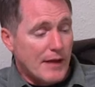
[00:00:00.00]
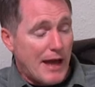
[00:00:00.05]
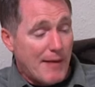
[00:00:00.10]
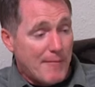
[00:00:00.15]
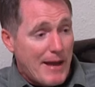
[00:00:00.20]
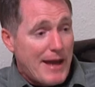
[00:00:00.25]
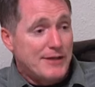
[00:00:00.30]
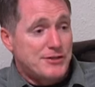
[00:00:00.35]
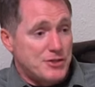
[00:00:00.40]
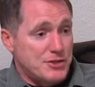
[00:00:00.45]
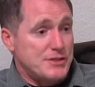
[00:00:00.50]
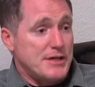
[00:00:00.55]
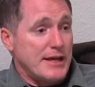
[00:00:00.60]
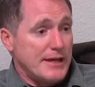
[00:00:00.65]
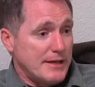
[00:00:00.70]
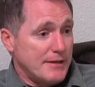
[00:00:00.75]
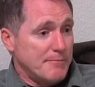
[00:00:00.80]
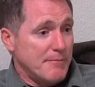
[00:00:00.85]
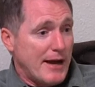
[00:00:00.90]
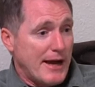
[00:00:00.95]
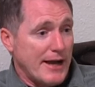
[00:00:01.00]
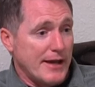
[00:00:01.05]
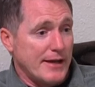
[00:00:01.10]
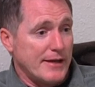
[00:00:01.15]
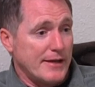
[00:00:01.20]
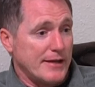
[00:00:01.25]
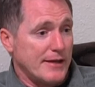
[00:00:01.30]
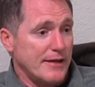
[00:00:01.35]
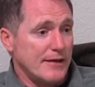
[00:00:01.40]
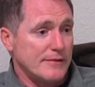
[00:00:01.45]
I'm agitated by it
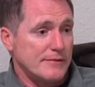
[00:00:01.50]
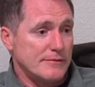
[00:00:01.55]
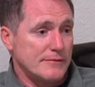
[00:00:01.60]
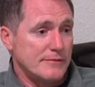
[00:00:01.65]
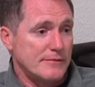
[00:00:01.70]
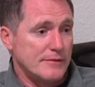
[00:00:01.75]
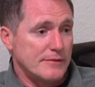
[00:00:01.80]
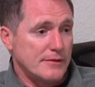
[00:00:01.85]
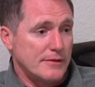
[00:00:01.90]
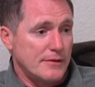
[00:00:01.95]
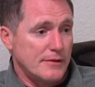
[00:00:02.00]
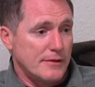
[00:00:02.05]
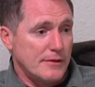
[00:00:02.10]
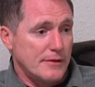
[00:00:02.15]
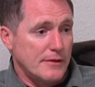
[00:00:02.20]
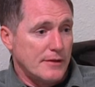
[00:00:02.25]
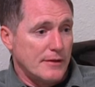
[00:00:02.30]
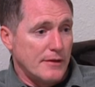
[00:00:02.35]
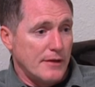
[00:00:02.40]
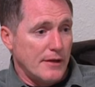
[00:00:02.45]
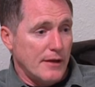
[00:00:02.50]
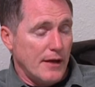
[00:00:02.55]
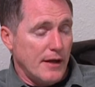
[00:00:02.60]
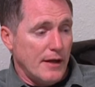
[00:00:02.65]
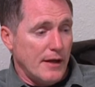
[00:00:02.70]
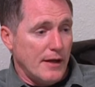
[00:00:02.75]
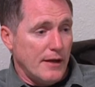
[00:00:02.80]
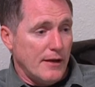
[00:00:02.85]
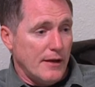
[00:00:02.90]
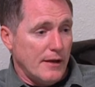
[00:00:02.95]
again.
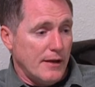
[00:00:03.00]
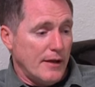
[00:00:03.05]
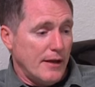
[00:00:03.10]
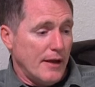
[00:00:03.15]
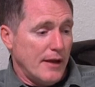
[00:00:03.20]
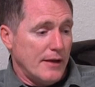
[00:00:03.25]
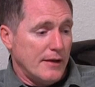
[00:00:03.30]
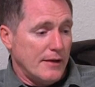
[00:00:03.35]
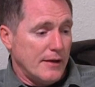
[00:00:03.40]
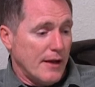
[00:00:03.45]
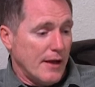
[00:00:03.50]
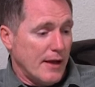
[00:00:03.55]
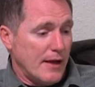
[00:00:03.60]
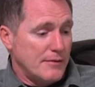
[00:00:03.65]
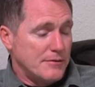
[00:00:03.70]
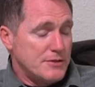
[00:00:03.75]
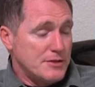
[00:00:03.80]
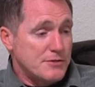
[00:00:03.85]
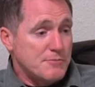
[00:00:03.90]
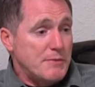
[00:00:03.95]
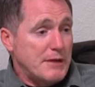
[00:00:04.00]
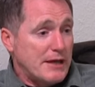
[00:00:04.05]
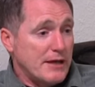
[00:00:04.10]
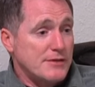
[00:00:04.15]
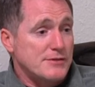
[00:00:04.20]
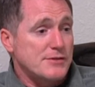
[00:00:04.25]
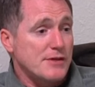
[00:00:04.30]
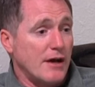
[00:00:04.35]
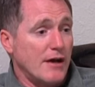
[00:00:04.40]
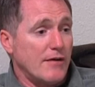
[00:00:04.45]
And, and just
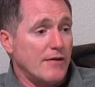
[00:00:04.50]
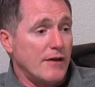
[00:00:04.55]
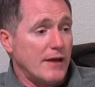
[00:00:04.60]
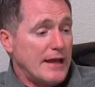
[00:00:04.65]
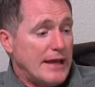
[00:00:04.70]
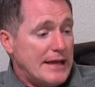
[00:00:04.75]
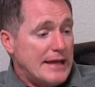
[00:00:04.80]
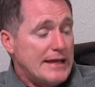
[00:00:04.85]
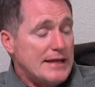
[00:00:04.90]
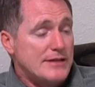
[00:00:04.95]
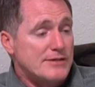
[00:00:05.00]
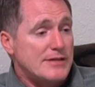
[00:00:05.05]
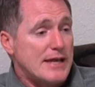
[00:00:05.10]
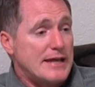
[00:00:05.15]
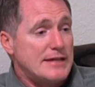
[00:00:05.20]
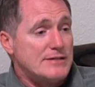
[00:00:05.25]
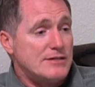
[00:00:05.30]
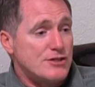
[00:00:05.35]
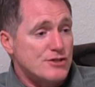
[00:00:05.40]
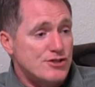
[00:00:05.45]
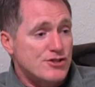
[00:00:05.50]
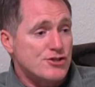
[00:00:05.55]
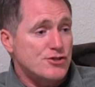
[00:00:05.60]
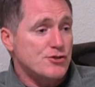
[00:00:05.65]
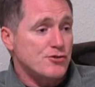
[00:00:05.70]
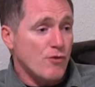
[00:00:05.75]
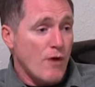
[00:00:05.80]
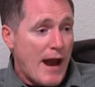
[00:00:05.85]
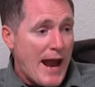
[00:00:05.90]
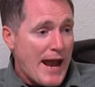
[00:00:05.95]
because uh, it is a
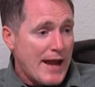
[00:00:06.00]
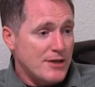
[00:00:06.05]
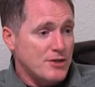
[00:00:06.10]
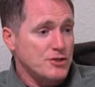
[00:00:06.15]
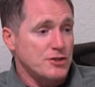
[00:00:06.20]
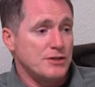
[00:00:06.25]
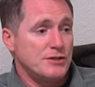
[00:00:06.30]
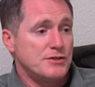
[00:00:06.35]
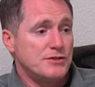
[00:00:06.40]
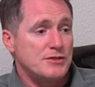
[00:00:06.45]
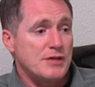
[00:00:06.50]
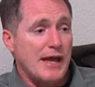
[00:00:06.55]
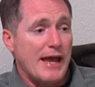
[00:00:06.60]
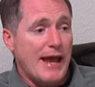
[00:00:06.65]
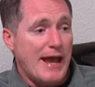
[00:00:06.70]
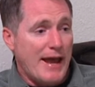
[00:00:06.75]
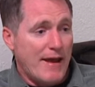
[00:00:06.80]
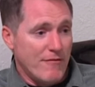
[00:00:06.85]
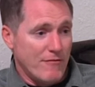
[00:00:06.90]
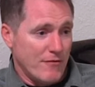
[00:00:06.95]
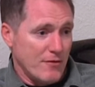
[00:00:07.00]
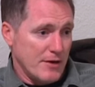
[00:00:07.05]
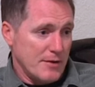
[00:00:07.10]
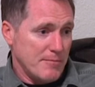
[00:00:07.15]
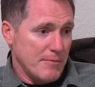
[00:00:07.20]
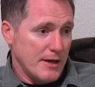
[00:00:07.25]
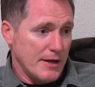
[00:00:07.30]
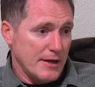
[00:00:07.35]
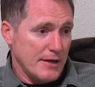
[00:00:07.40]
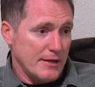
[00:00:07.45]
distraction to
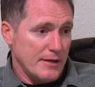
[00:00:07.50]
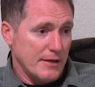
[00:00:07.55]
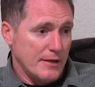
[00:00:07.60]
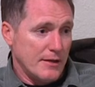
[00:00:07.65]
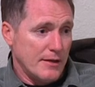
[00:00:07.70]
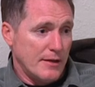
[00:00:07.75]
everybody.